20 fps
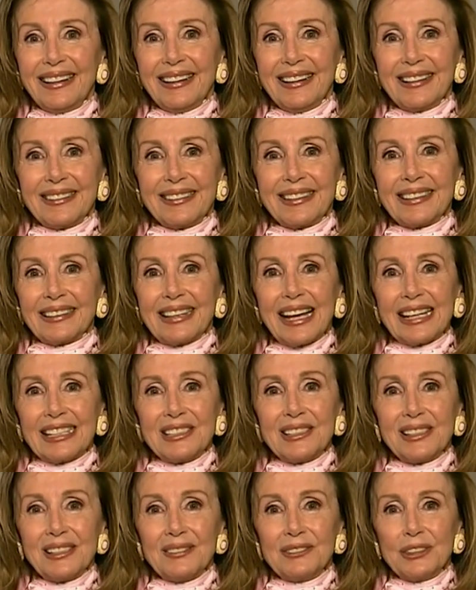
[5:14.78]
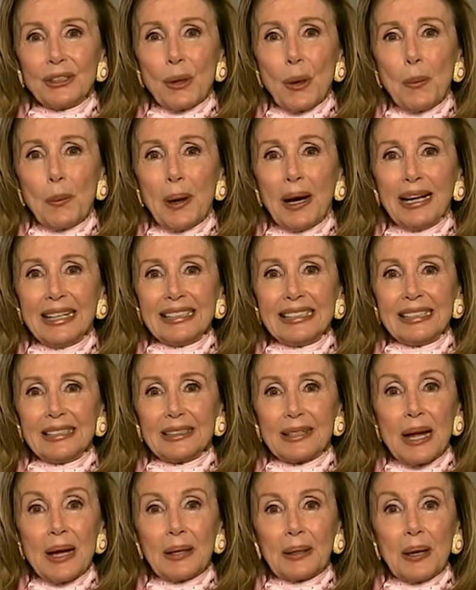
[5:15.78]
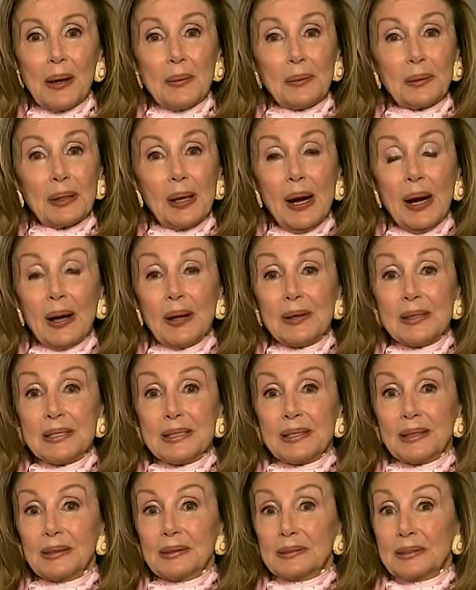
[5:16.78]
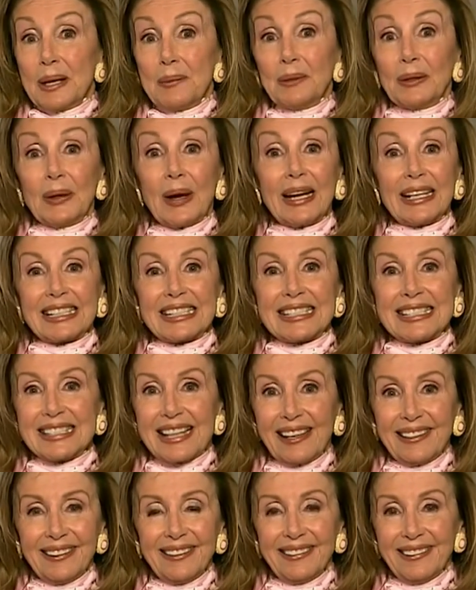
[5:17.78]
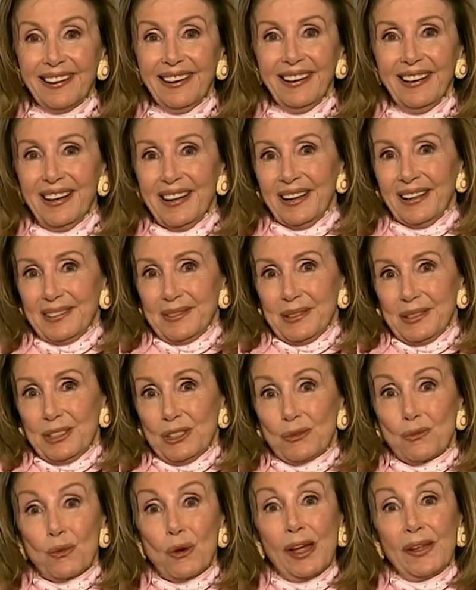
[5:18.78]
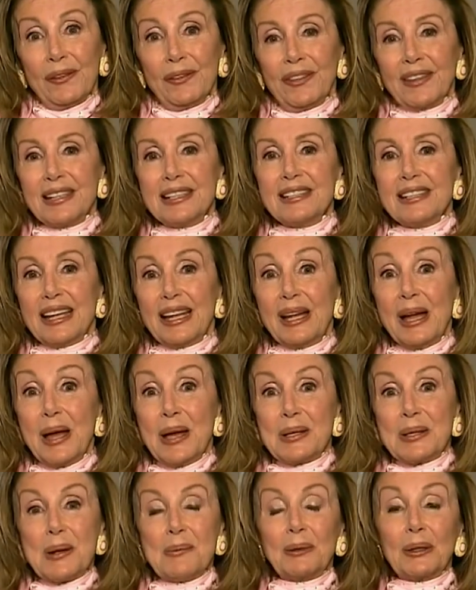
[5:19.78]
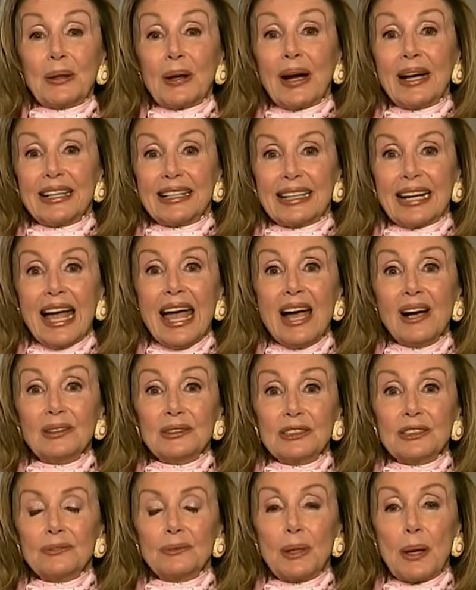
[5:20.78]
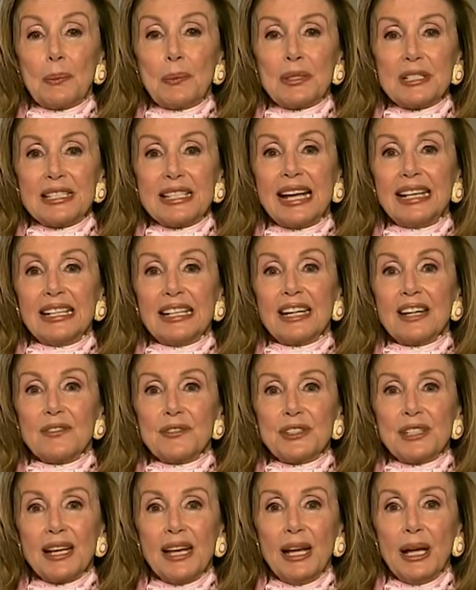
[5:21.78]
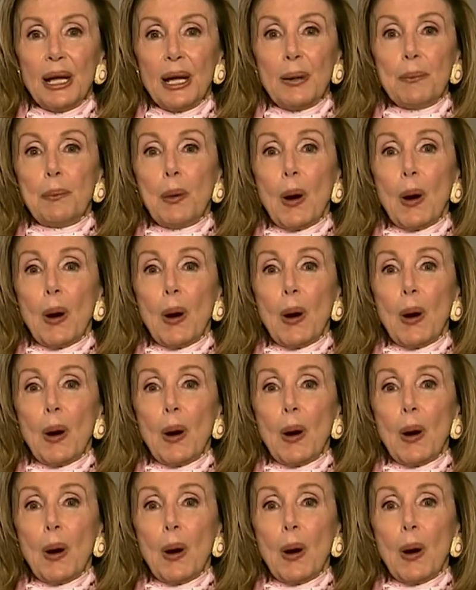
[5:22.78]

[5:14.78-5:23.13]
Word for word: uh, the election of Joe Biden and Kamala Harris, a Democratic Senate, a strengthened Democratic House of Representatives.